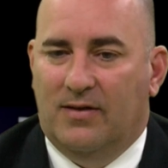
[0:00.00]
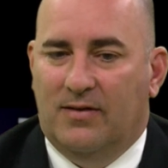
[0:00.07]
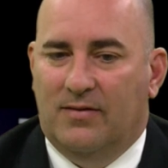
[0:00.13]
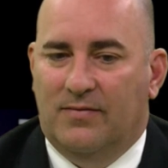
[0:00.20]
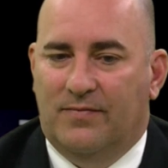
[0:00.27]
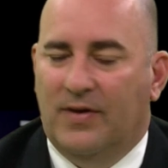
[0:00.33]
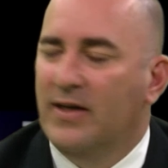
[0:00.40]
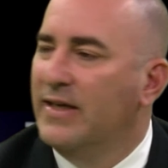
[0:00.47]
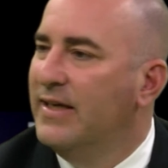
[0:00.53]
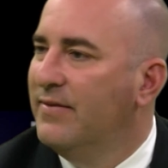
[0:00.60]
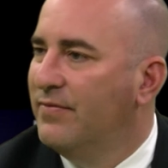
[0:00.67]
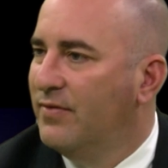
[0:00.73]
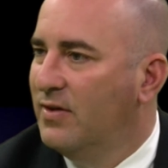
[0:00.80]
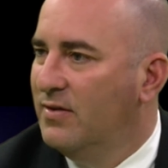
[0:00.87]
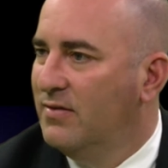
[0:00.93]
very
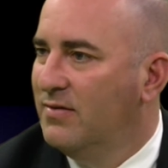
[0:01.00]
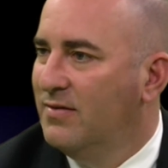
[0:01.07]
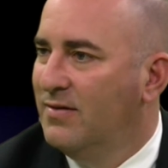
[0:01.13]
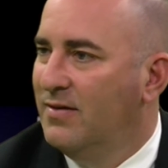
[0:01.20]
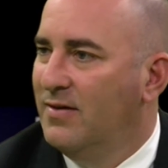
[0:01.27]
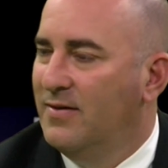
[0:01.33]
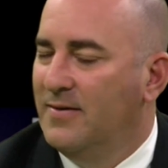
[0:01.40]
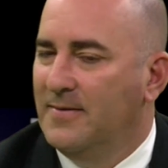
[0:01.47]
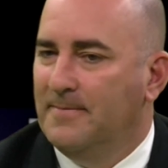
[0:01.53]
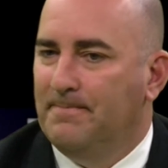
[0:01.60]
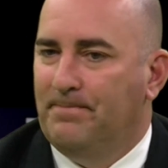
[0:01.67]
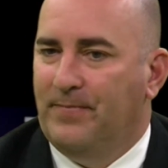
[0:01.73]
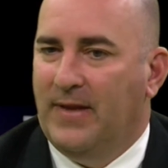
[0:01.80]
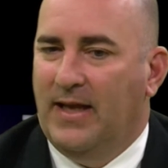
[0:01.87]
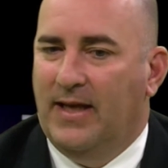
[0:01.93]
different.
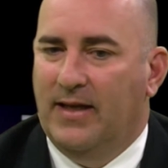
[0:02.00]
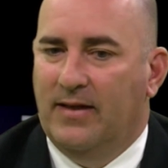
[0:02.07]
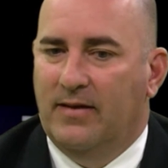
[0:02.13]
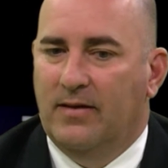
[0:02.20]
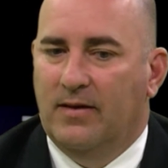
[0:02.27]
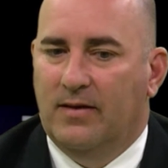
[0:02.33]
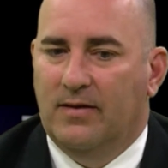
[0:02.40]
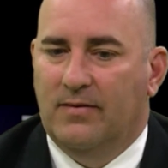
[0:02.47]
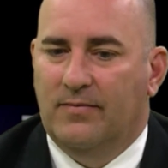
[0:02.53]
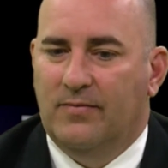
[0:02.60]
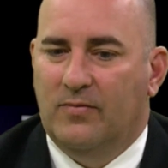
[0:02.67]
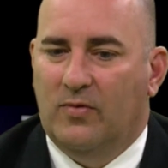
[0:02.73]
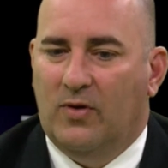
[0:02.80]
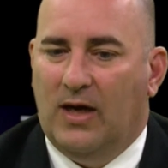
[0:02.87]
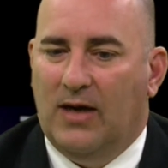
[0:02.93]

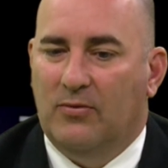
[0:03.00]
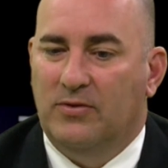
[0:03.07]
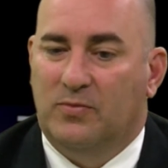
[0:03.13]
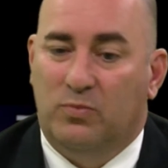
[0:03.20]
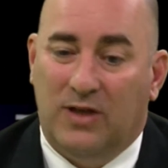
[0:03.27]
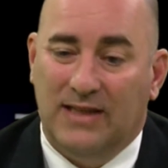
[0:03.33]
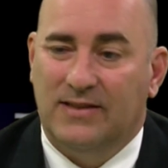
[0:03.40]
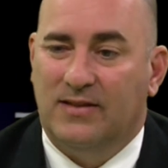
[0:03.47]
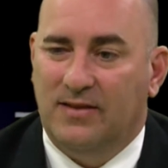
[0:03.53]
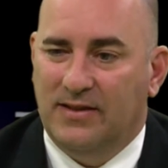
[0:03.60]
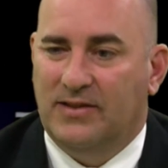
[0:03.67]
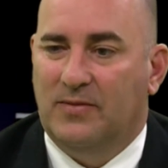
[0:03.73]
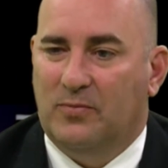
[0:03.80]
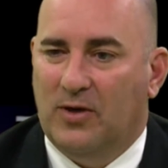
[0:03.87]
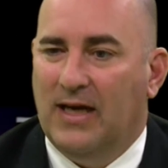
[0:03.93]
I was pleasantly
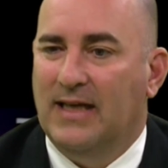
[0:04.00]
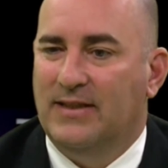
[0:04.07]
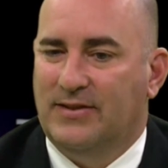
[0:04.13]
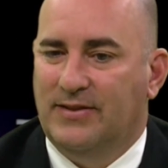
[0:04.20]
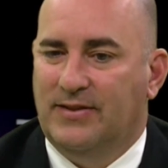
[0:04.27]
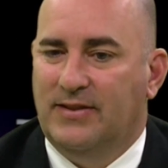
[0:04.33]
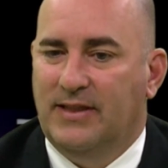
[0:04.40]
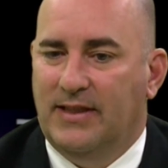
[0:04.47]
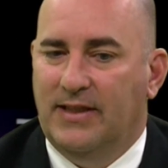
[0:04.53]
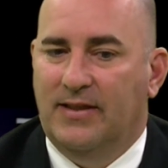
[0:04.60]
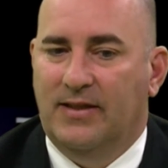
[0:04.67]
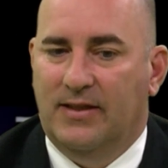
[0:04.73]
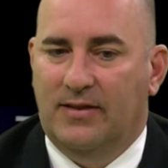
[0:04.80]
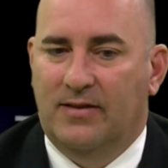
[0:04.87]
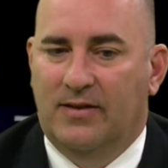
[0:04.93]
surprised to see
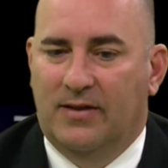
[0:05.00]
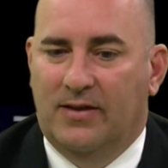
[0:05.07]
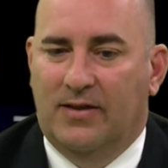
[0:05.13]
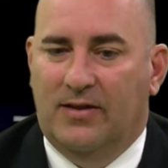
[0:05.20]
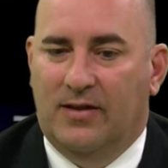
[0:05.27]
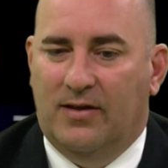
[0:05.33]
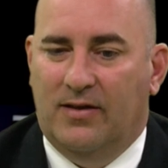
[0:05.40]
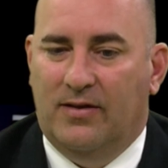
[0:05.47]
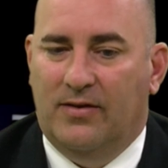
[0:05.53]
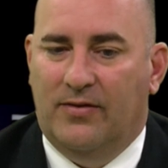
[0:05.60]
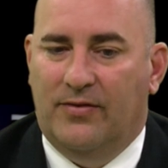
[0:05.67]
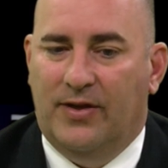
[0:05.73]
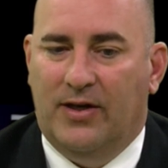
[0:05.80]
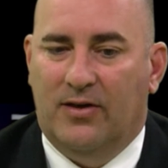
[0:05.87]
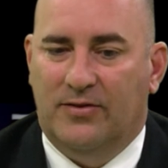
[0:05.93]
that
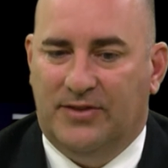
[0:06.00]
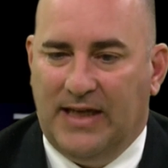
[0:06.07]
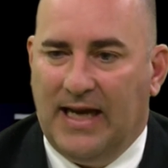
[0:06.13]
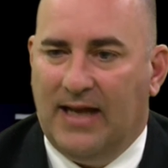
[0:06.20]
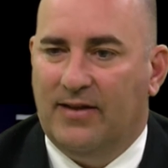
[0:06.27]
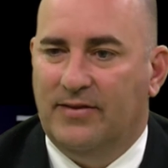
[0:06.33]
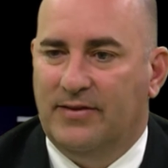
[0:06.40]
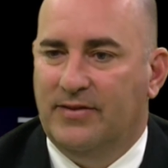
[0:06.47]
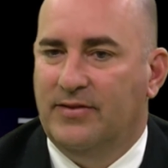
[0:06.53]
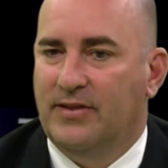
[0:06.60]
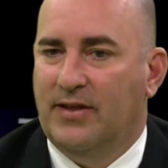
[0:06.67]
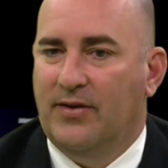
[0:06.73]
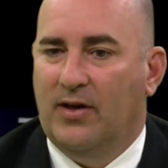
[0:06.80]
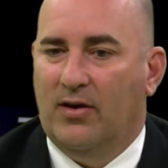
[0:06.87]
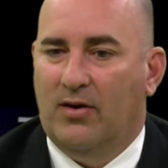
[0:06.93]
there are challenges
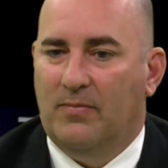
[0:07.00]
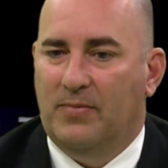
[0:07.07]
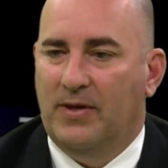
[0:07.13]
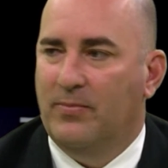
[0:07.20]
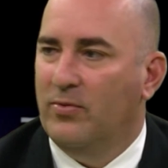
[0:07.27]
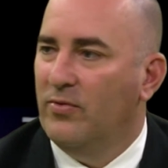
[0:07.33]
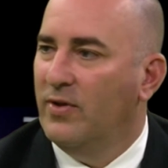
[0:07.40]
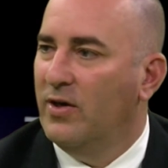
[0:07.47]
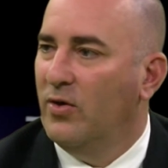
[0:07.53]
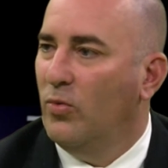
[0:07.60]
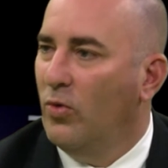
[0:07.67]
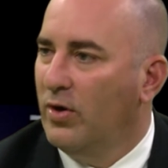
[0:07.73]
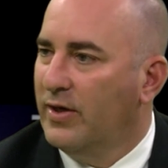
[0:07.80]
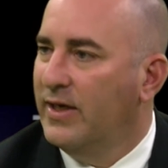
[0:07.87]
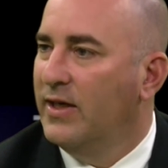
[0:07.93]
and there are people that are
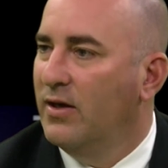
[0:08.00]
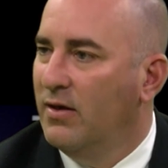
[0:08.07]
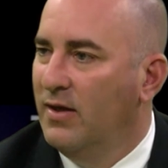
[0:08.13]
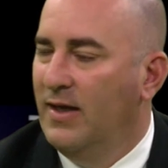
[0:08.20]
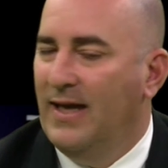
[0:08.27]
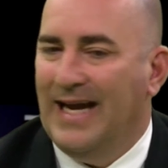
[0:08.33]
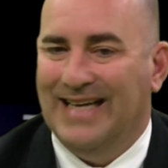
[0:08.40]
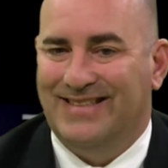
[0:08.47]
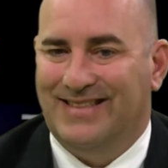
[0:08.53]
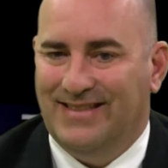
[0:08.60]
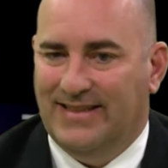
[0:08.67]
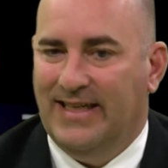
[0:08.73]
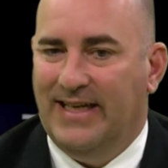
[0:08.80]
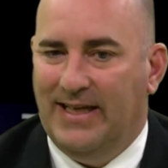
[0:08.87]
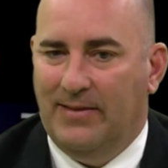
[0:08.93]
working as a
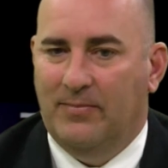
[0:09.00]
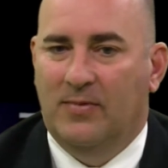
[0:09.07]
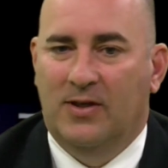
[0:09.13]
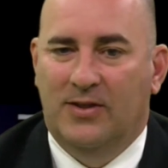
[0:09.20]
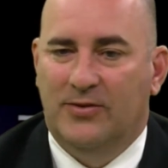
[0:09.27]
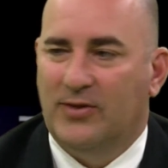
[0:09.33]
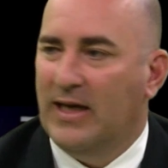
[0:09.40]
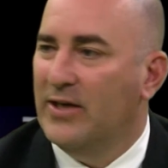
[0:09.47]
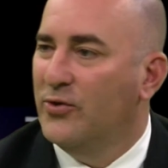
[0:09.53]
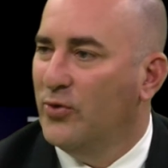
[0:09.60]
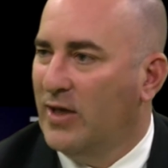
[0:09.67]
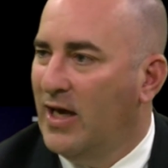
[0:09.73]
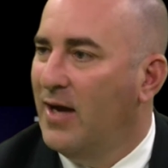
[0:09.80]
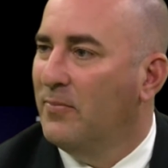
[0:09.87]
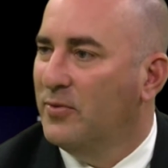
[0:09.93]
team trying to
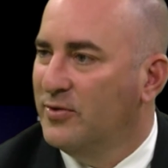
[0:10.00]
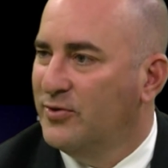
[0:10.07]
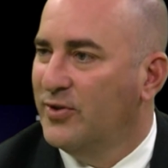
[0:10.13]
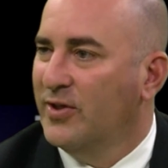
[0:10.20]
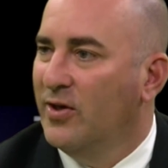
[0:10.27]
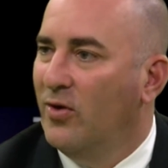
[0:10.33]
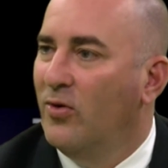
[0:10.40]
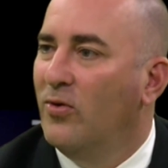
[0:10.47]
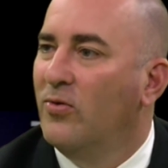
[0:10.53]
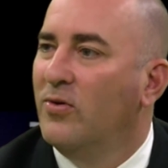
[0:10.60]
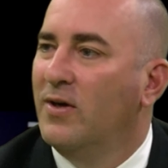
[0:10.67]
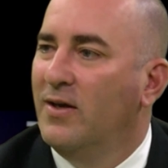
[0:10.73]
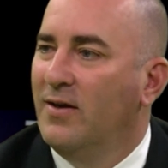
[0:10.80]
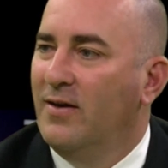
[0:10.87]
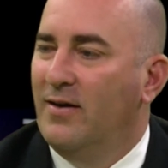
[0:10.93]
accomplish a goal,
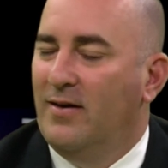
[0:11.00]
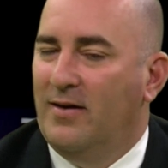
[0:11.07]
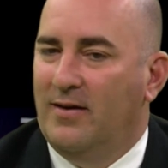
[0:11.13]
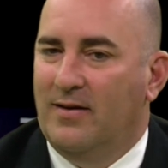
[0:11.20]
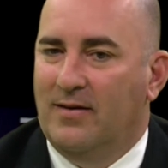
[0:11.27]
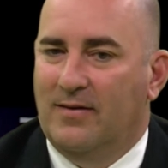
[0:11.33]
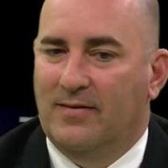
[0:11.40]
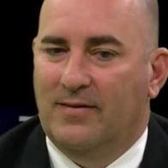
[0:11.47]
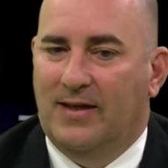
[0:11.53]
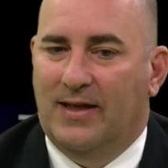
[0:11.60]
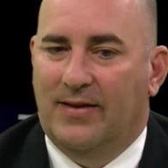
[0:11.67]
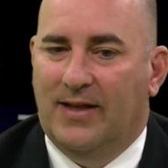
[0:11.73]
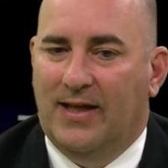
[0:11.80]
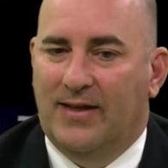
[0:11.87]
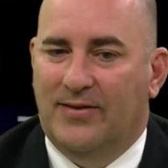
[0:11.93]

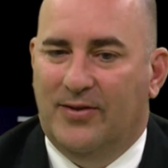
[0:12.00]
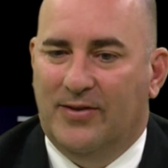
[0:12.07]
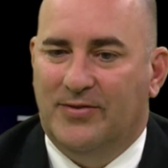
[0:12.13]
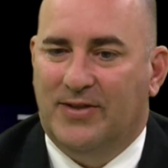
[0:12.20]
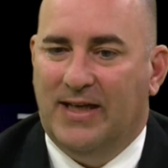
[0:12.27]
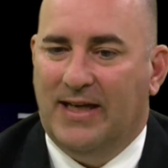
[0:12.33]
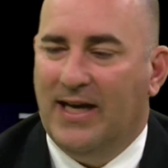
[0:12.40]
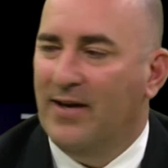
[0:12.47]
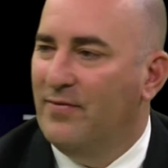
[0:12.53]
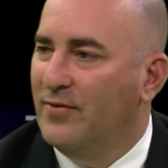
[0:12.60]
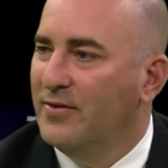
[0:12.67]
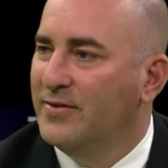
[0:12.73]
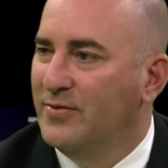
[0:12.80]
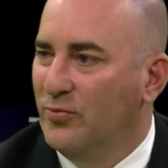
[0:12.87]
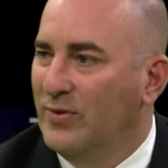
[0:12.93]
and that it does take
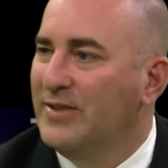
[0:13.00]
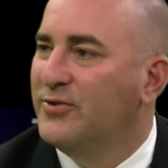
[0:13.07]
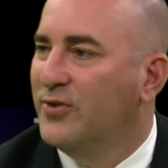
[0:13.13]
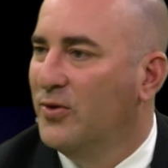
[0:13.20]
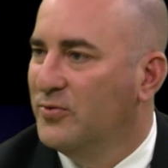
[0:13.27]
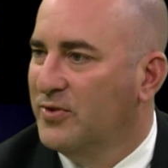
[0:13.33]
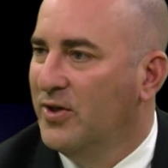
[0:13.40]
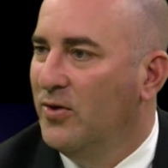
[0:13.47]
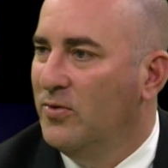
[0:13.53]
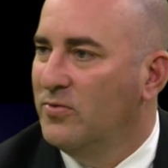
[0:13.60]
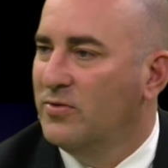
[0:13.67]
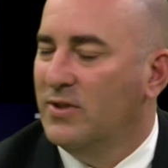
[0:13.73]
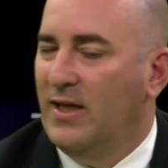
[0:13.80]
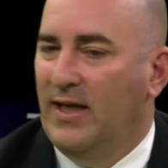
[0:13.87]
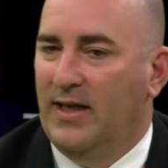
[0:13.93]
effort to reach those
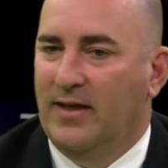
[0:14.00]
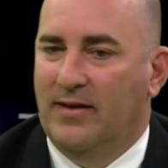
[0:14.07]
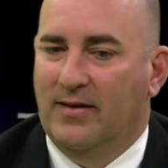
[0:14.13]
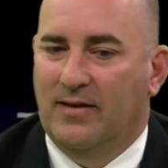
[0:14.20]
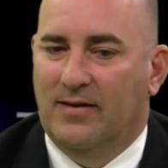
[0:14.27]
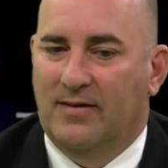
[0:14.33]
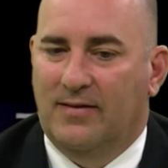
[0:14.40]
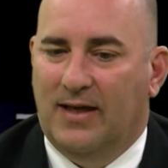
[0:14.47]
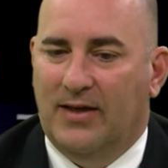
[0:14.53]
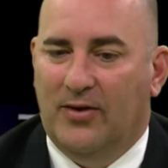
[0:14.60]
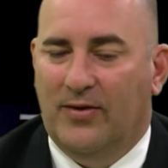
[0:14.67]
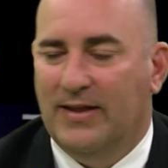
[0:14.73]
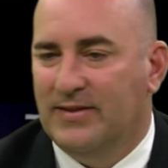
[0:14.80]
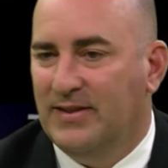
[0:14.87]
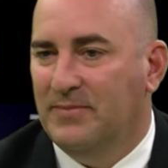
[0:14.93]
goals. And I
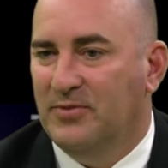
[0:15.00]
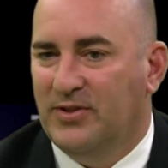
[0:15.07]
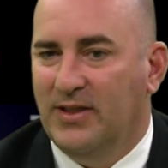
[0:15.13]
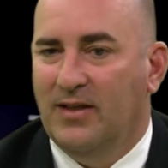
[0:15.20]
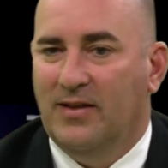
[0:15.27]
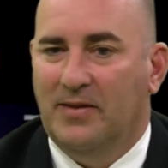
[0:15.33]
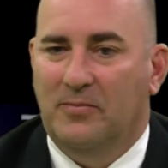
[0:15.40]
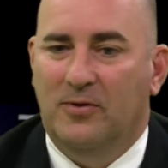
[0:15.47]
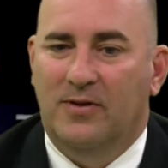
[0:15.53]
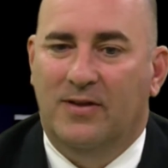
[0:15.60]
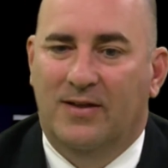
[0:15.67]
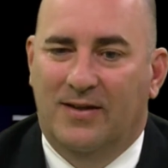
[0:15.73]
know that seems silly, but